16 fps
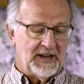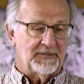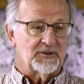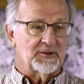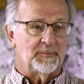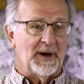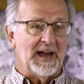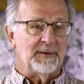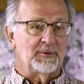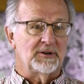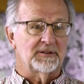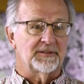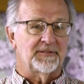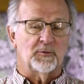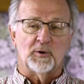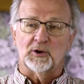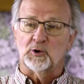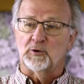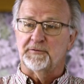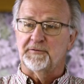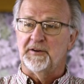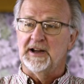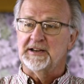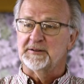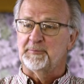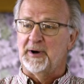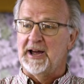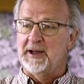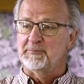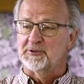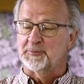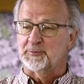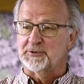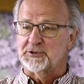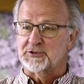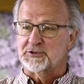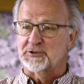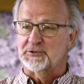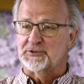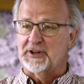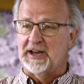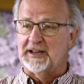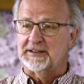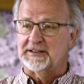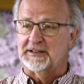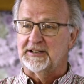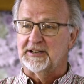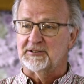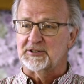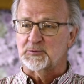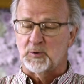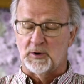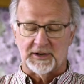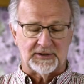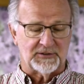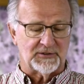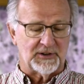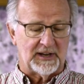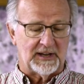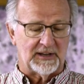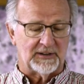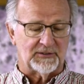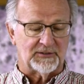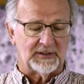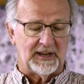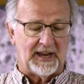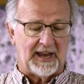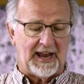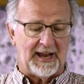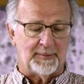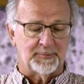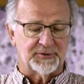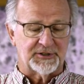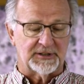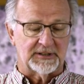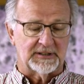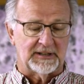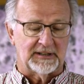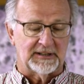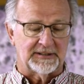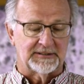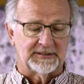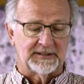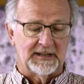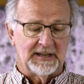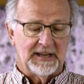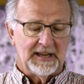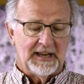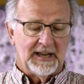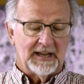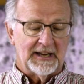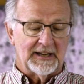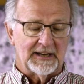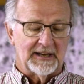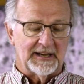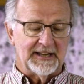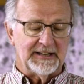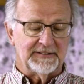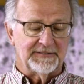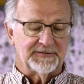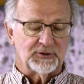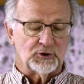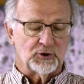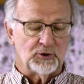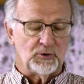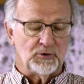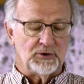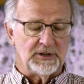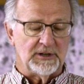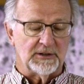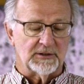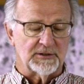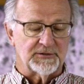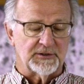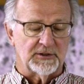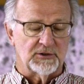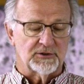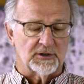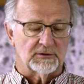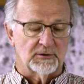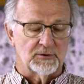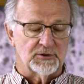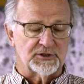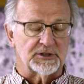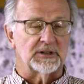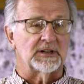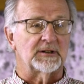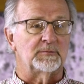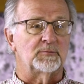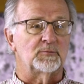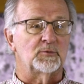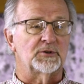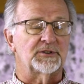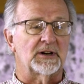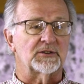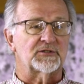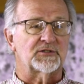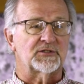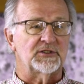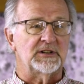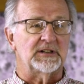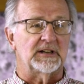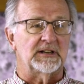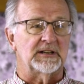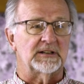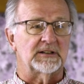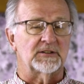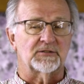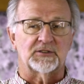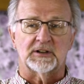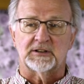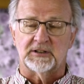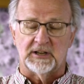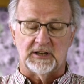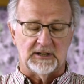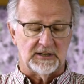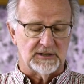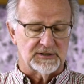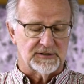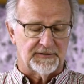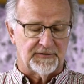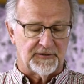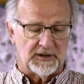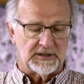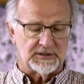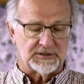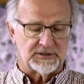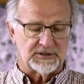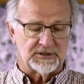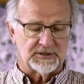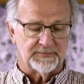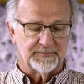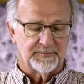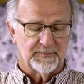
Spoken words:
you have your Bible, if you want to go find a Bible, please do that. And here's what it says. Absalom lived 2 years in Jerusalem without seeing the king's face.